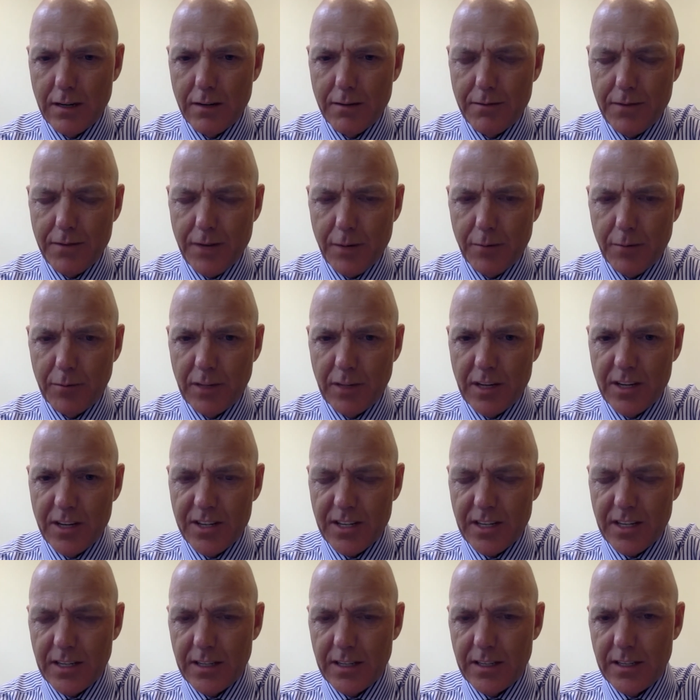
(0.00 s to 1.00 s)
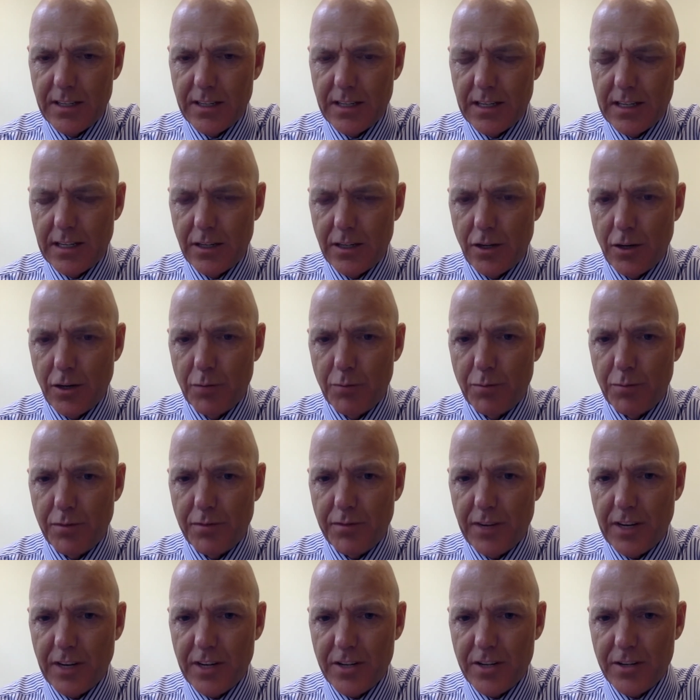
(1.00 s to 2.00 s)
families and young
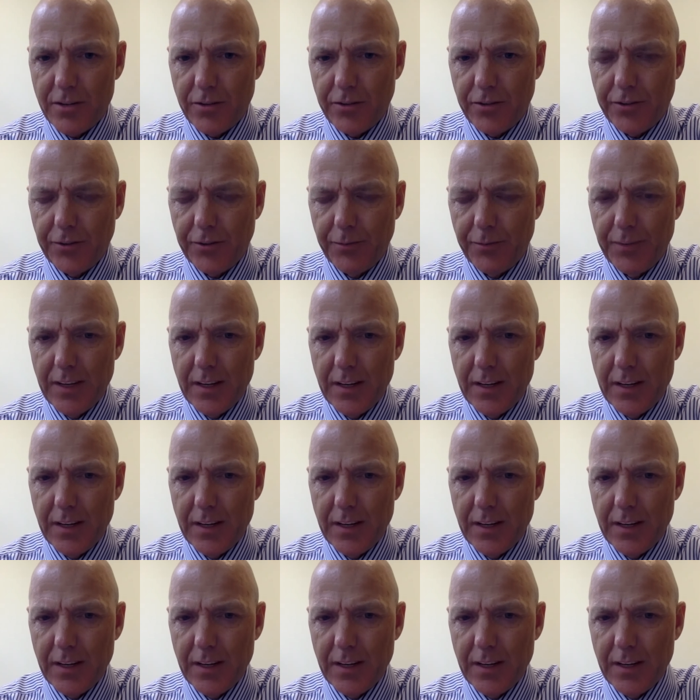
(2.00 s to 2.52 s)
professionals.